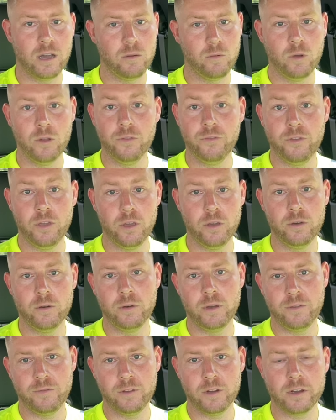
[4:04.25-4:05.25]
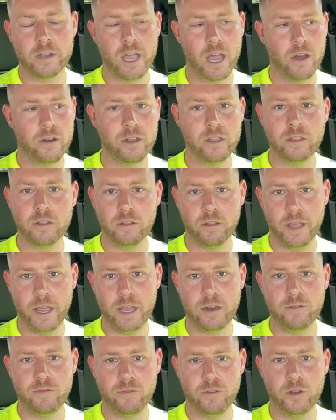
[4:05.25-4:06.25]
Well, two, if you're counting the
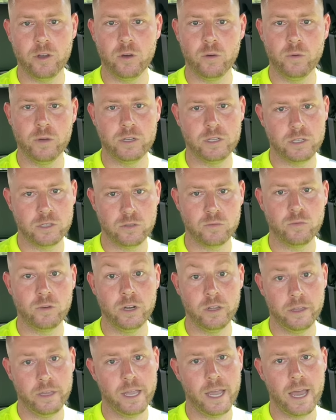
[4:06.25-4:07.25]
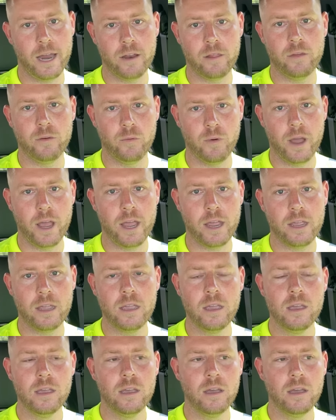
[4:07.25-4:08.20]
landfill, which is really out of the way,